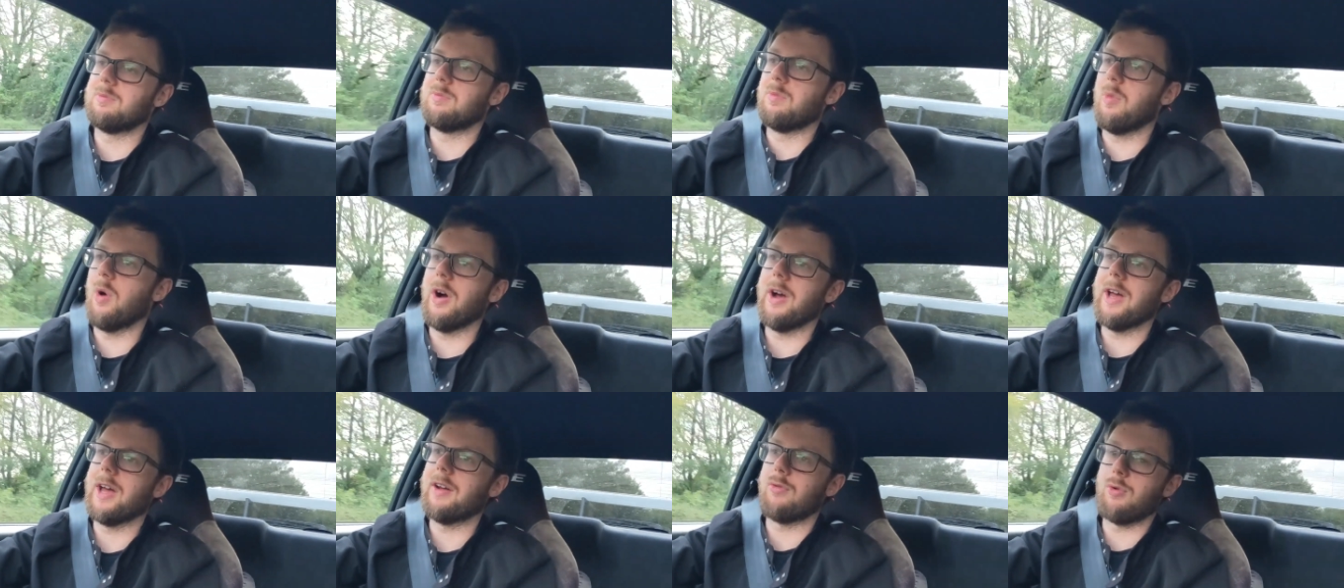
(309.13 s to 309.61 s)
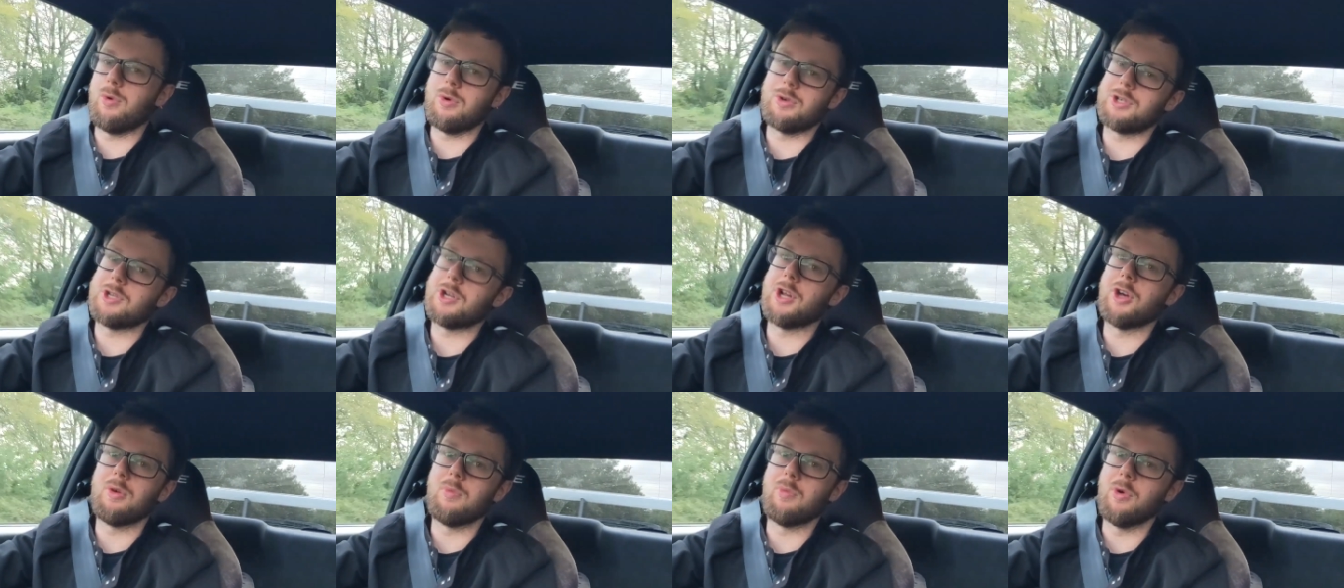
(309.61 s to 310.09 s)
why everyone
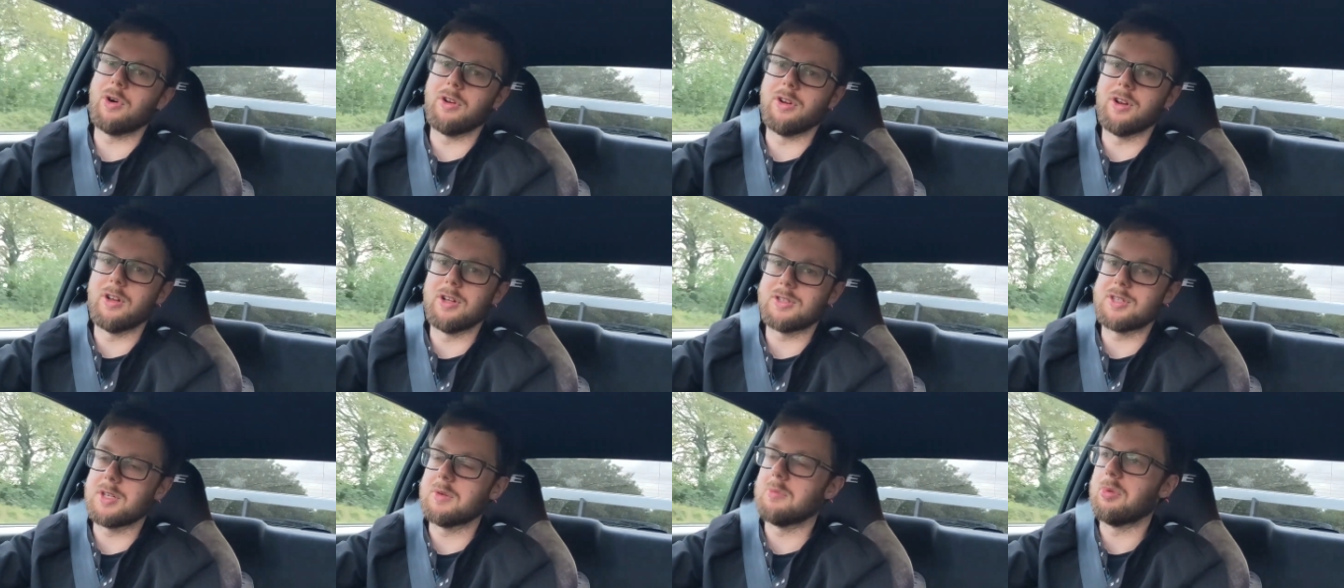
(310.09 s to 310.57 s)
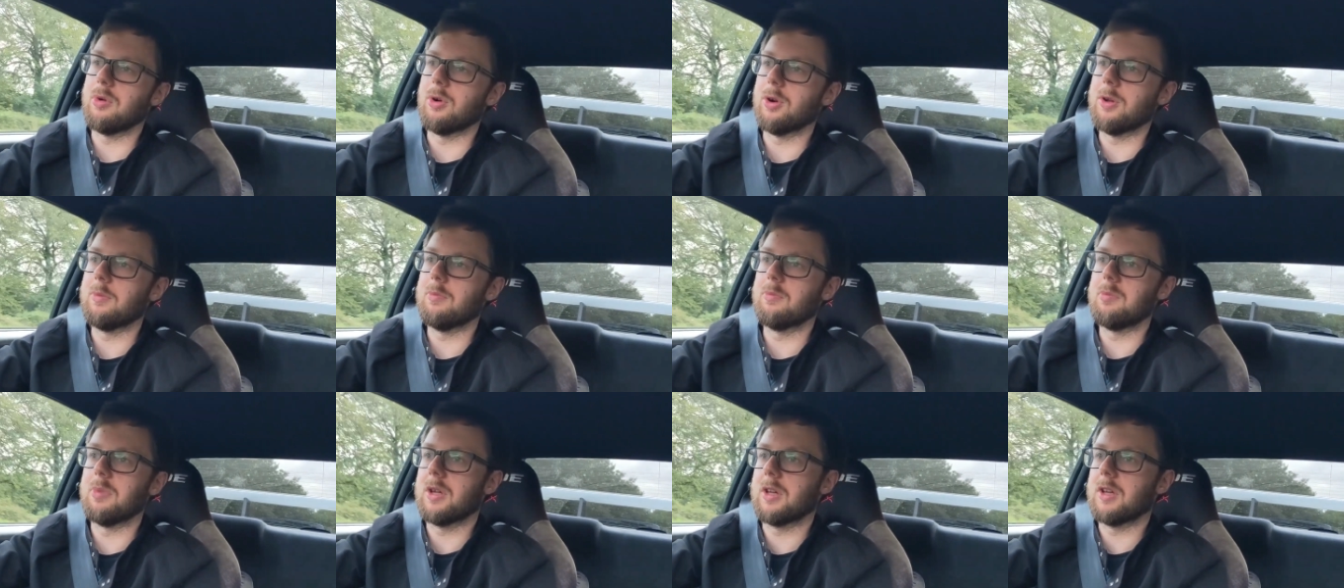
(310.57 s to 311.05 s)
should own one at some
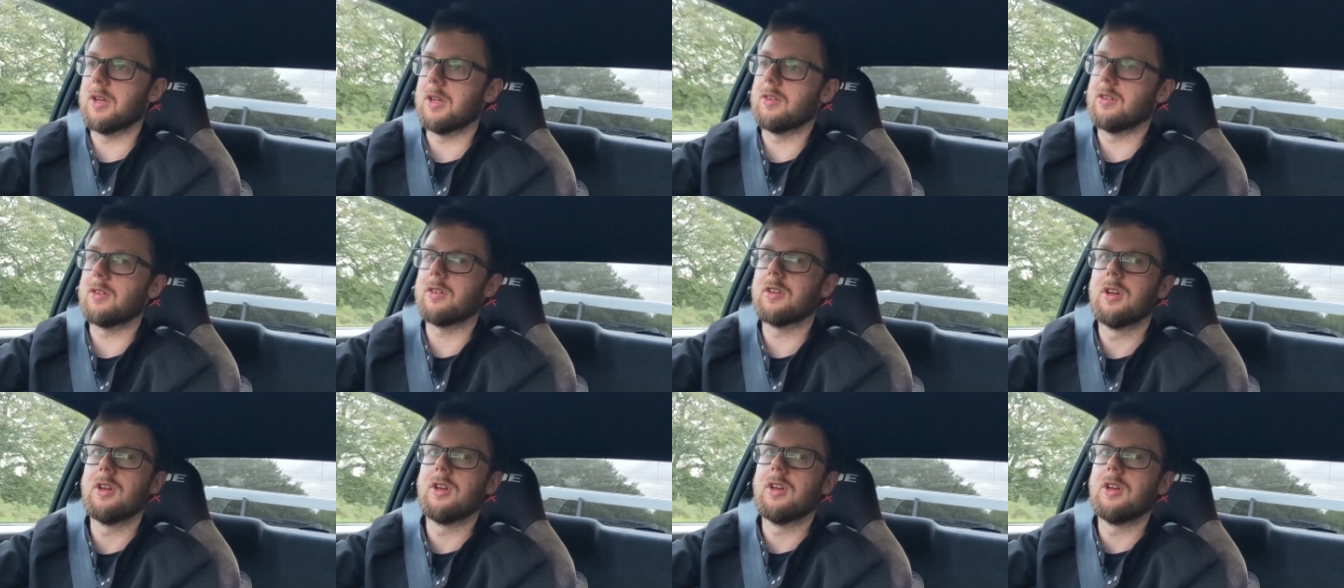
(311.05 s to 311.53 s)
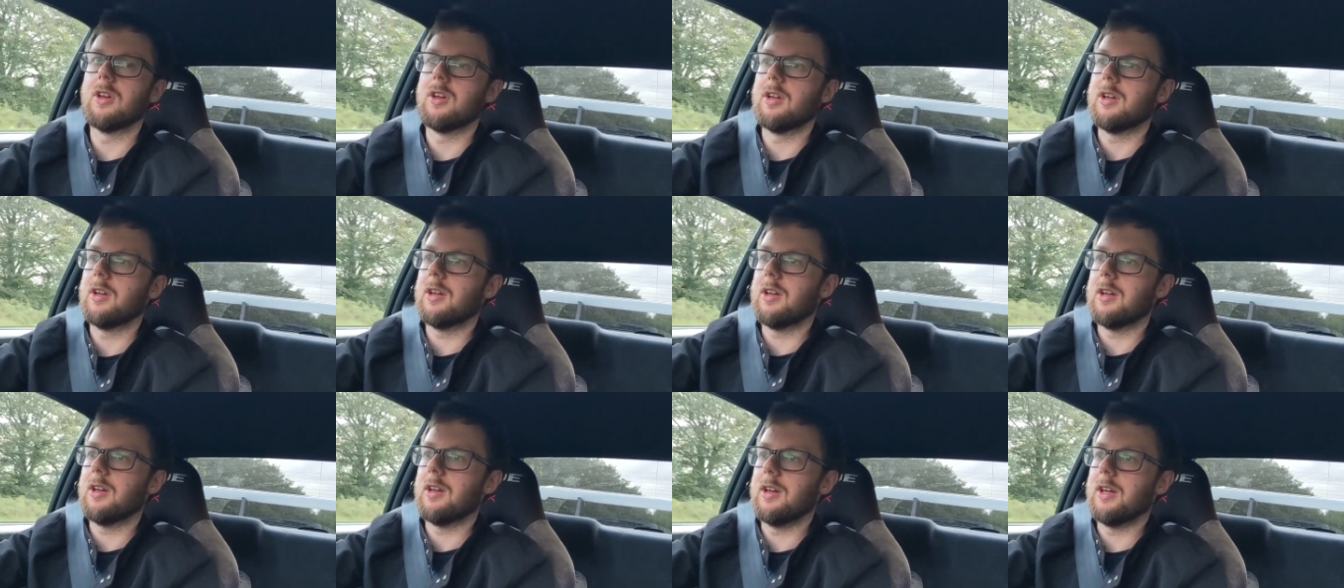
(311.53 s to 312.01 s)
point, because
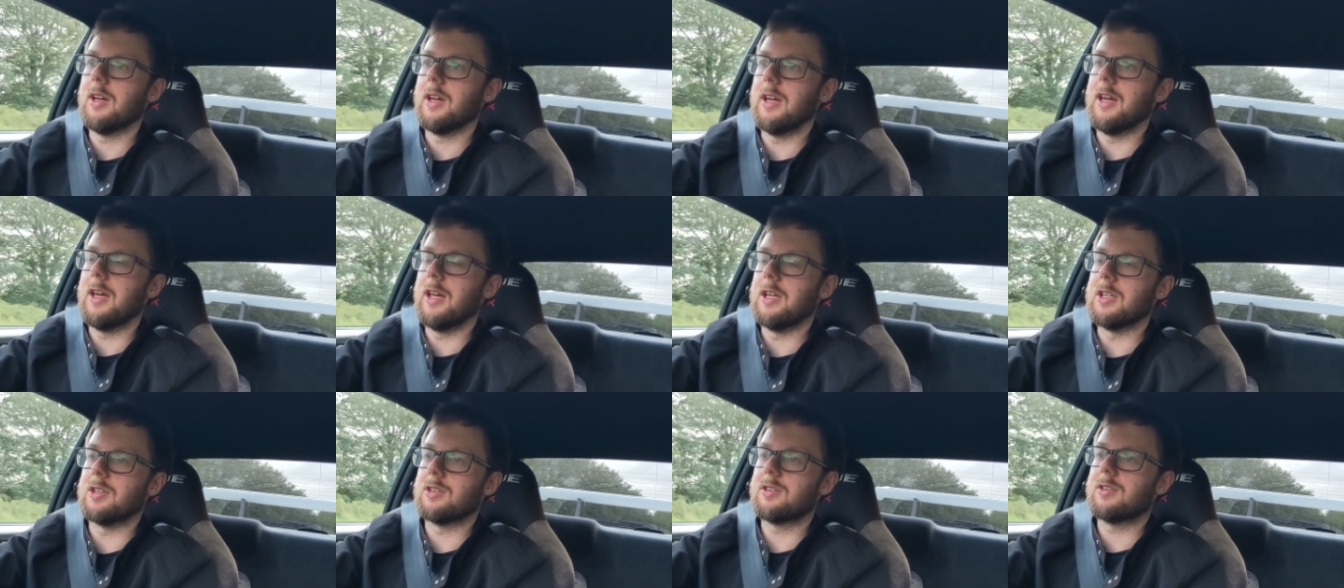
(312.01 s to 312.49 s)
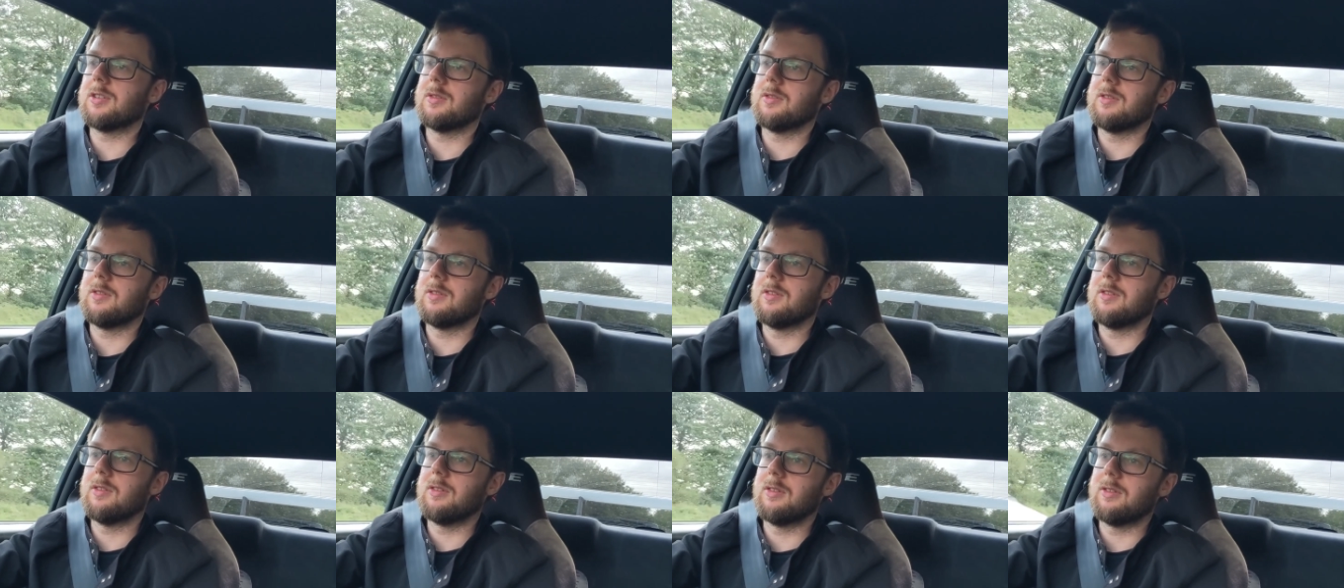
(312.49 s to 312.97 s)
it is
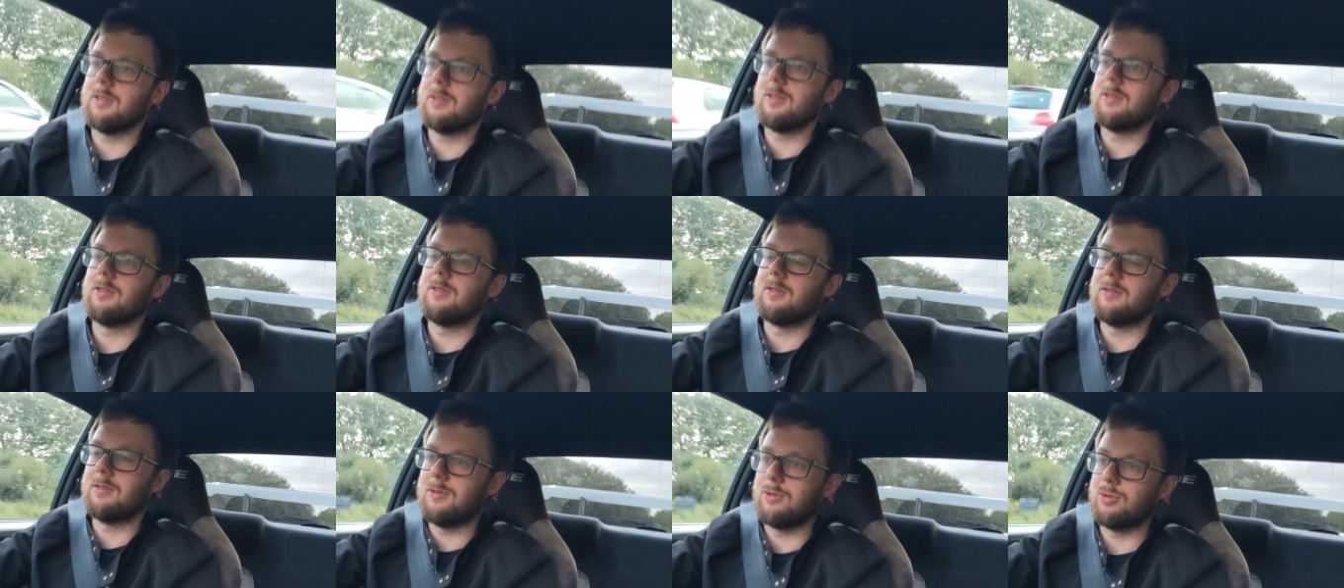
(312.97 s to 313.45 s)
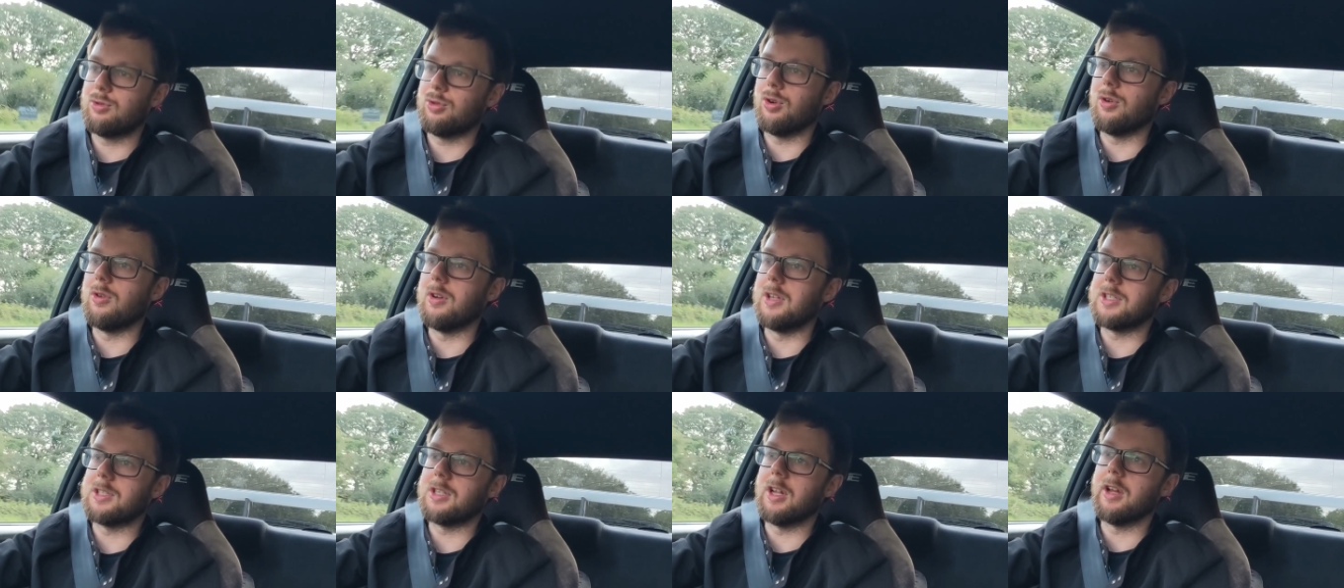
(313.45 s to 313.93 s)

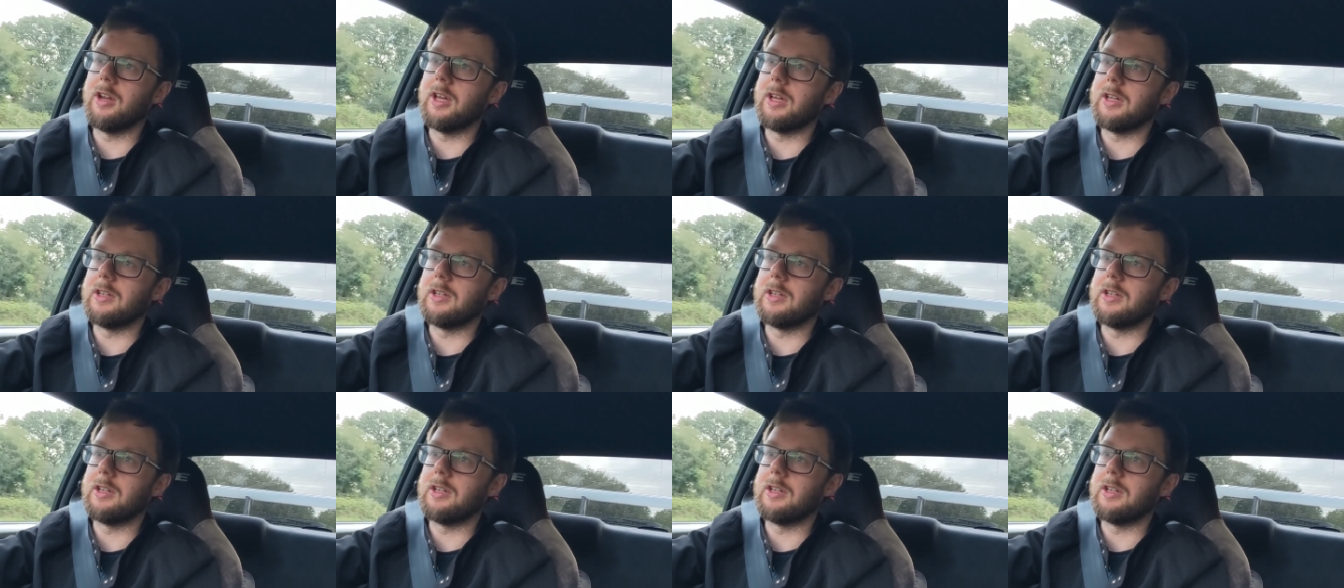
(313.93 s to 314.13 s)
truly stunning.